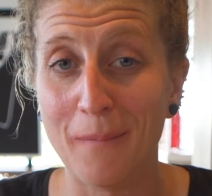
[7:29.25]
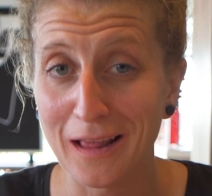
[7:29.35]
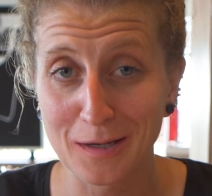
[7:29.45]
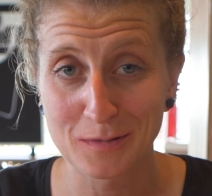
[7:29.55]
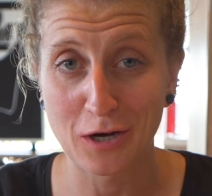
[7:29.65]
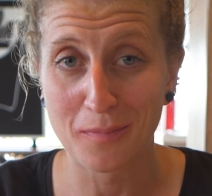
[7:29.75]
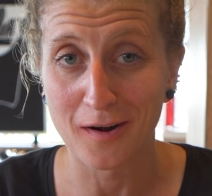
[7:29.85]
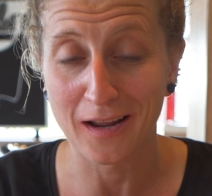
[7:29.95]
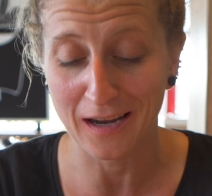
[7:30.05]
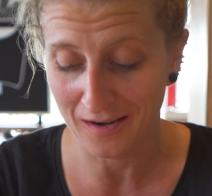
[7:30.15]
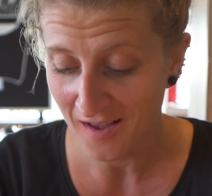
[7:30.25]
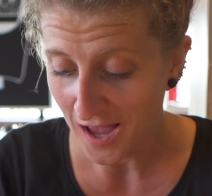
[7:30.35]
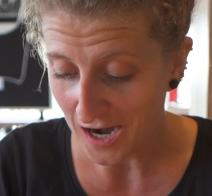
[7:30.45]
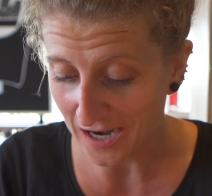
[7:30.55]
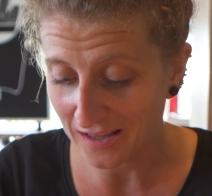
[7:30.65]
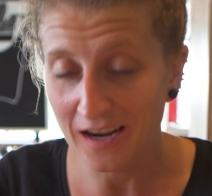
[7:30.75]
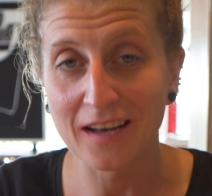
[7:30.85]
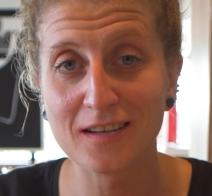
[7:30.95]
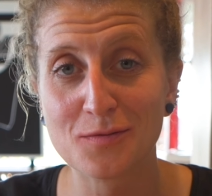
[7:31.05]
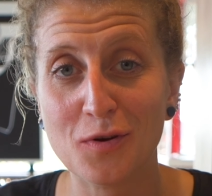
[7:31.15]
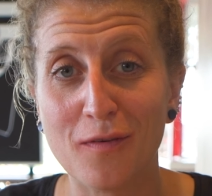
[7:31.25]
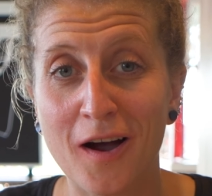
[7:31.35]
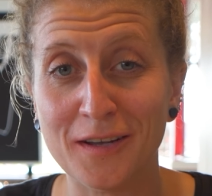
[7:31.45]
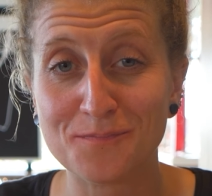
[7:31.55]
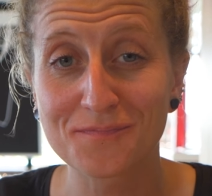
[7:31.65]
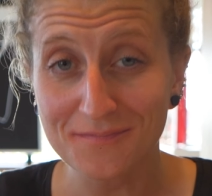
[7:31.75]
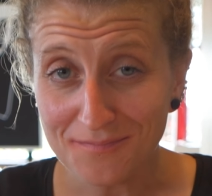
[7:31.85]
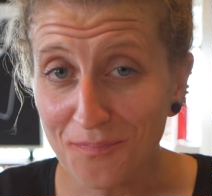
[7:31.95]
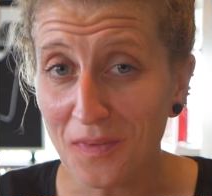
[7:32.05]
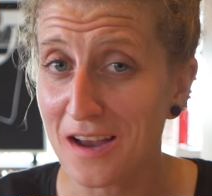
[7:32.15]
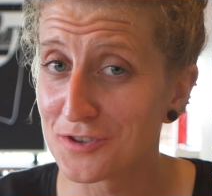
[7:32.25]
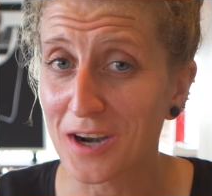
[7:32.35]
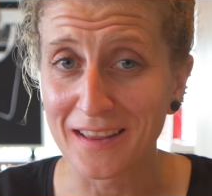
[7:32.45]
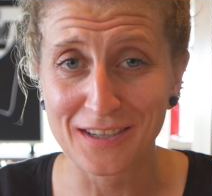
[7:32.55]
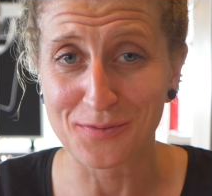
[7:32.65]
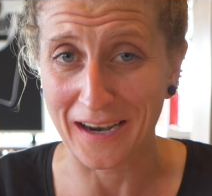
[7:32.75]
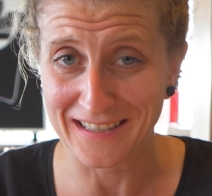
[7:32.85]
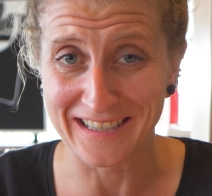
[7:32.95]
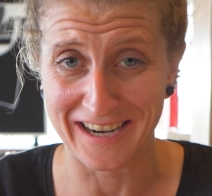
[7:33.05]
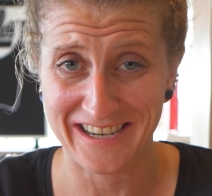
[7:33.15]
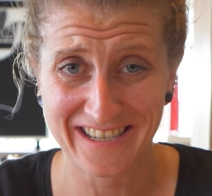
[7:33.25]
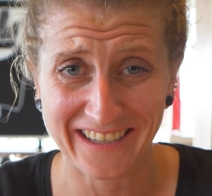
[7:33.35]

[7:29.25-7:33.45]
My lips are burning. I think I need to move on and try this rice dish.